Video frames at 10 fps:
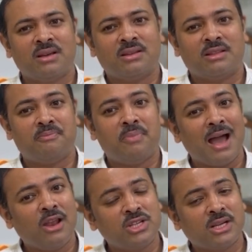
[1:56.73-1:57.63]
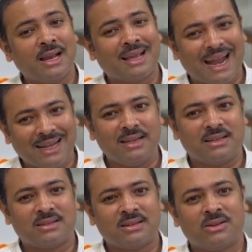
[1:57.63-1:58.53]
the biological
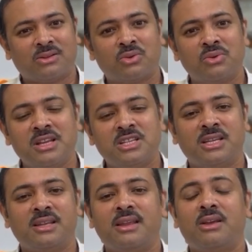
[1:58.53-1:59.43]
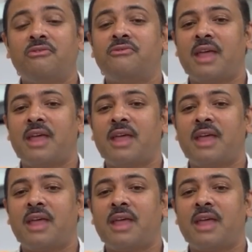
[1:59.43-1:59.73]
catalyst, through engineering of